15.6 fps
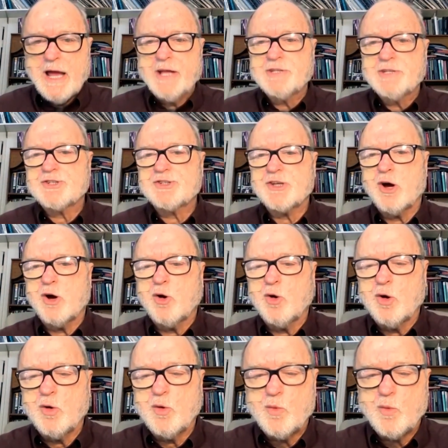And
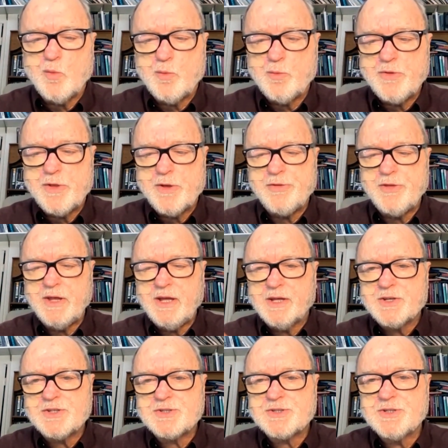so the
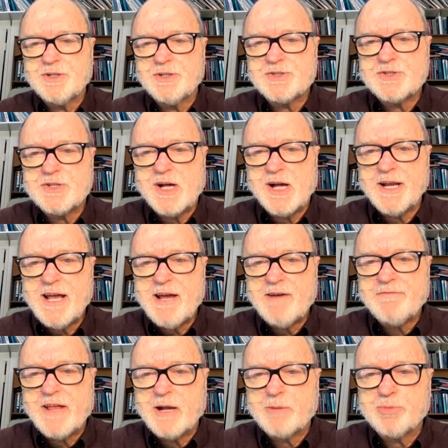theist does not
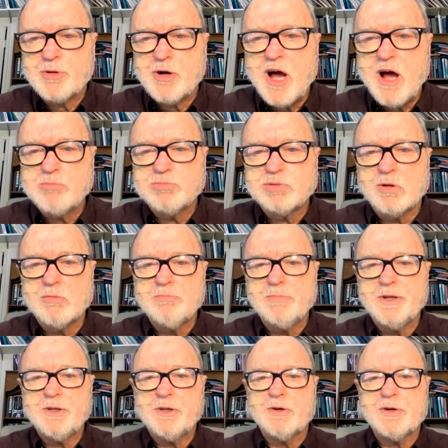have that problem,
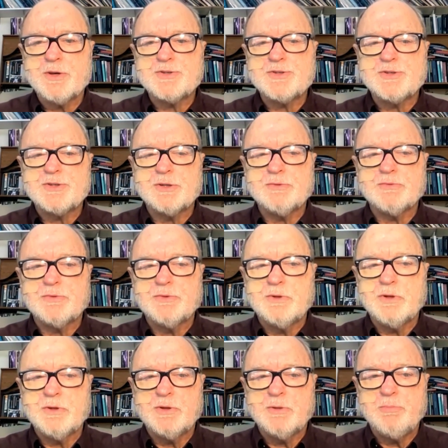because
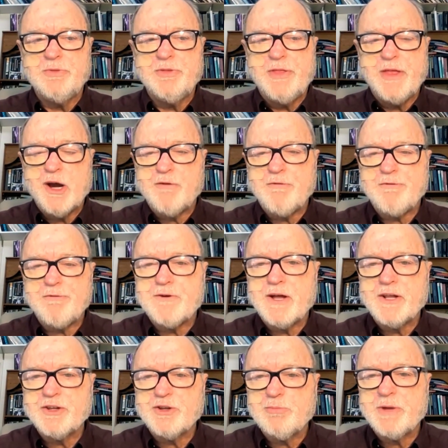their
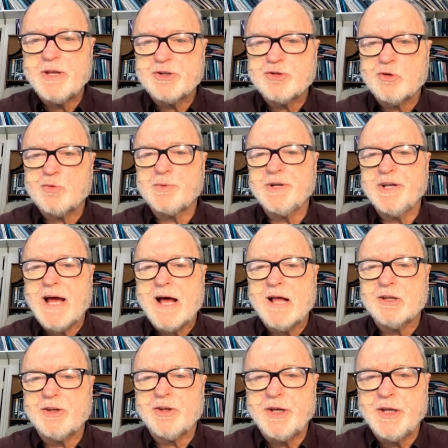fundamental
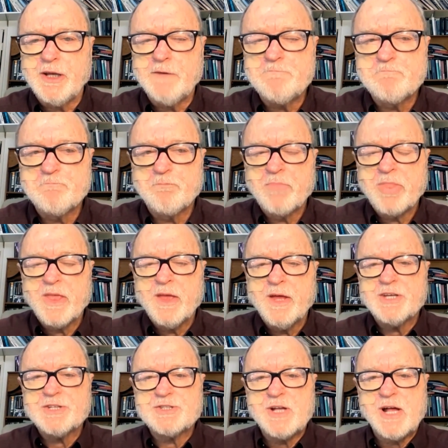reality
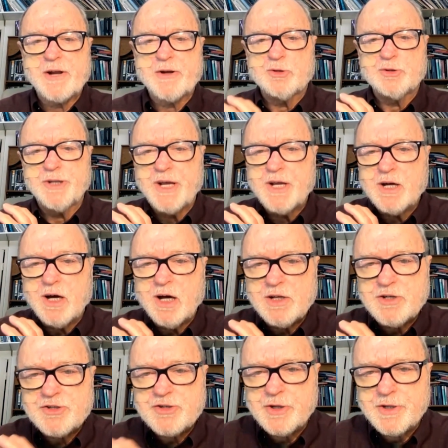is not only
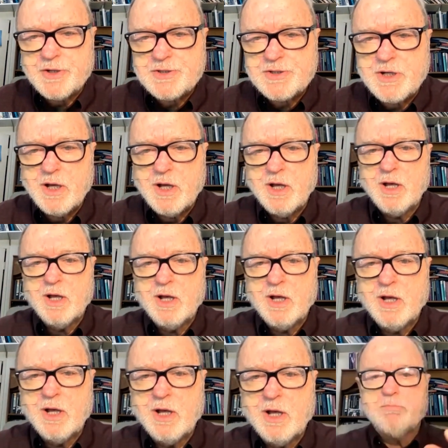conscious,
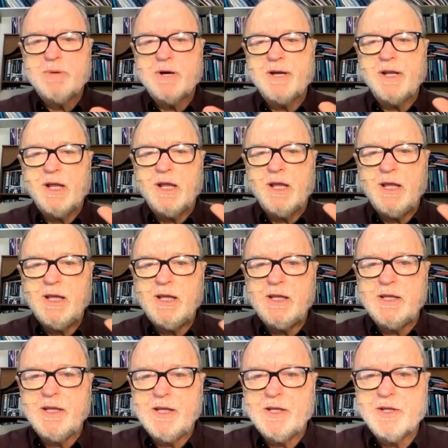but
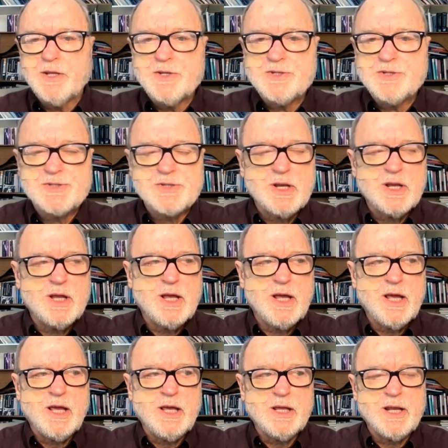he is
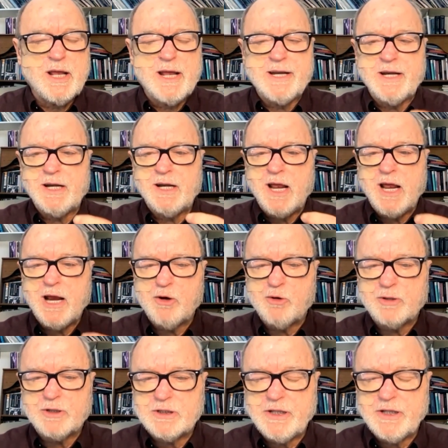an
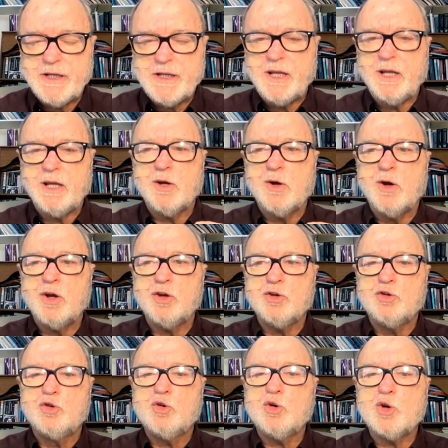inherently
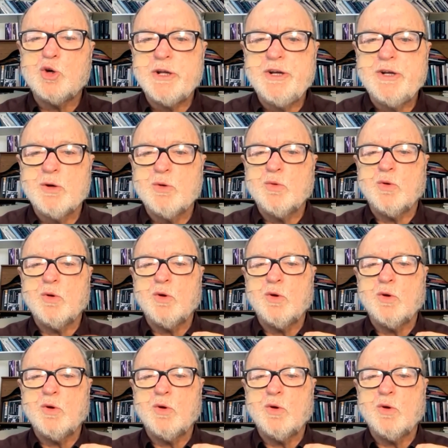good,